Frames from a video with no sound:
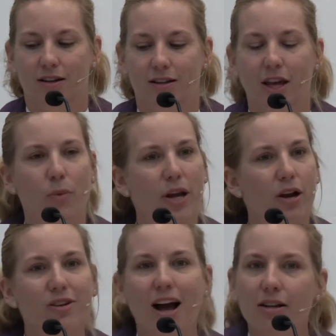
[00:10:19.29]
that we are
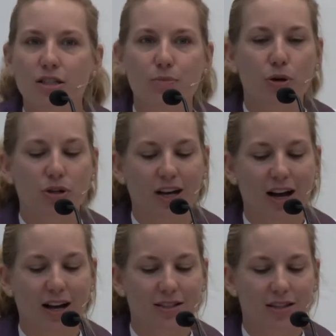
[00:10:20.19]
not to put
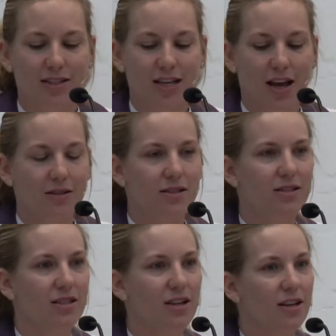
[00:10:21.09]
God to the
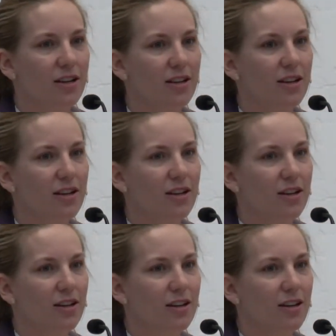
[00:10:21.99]
test,
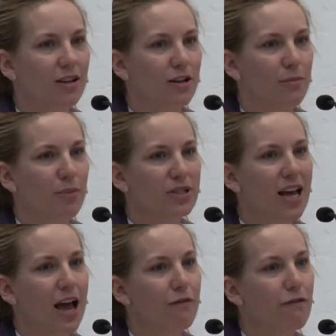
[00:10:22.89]
but to
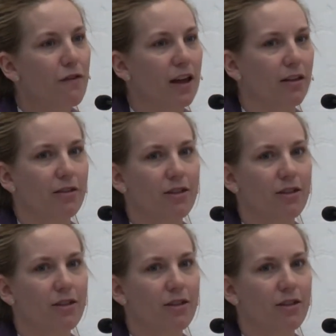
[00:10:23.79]
have faith